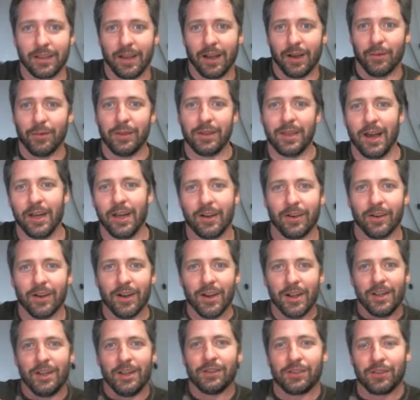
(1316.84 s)
like, oh, we got
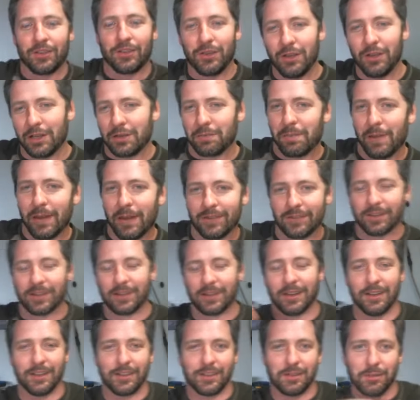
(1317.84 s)
here's our unique
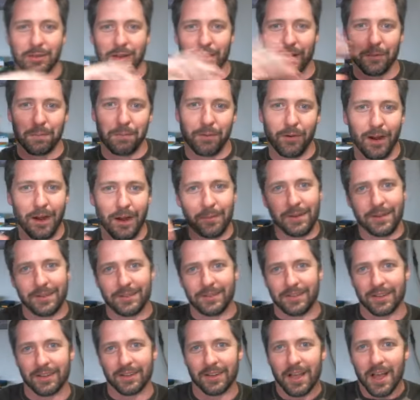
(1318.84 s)
mechanism and our
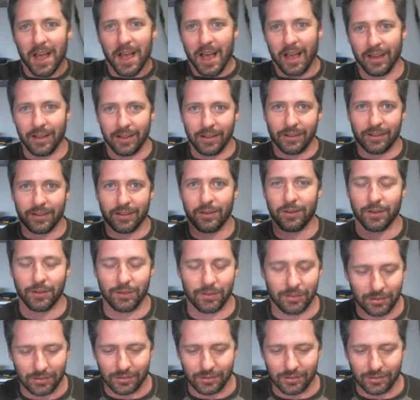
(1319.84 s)
promise. And it was